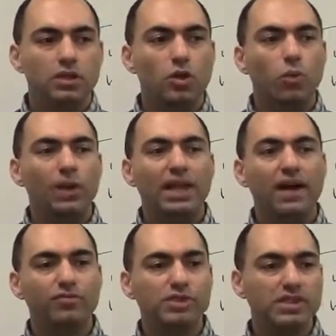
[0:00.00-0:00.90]
you will
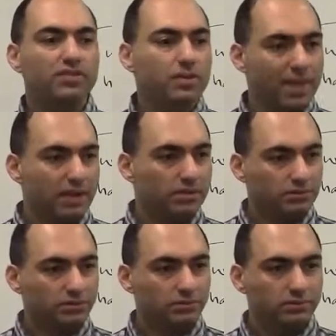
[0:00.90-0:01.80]
have received the
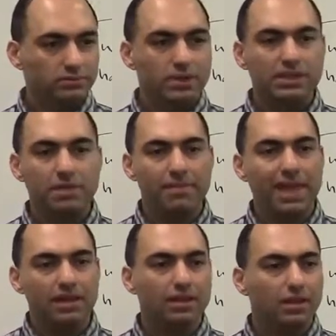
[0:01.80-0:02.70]
mail. The
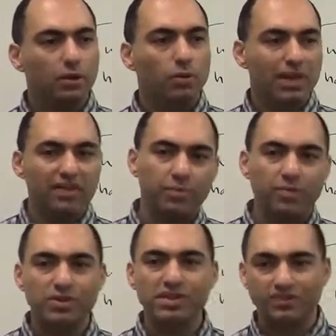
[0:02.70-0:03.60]
mail will have
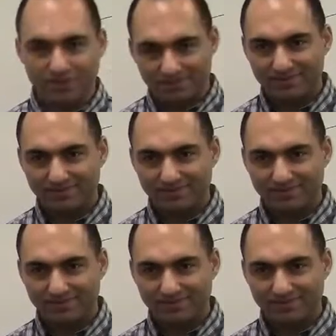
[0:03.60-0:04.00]
been received.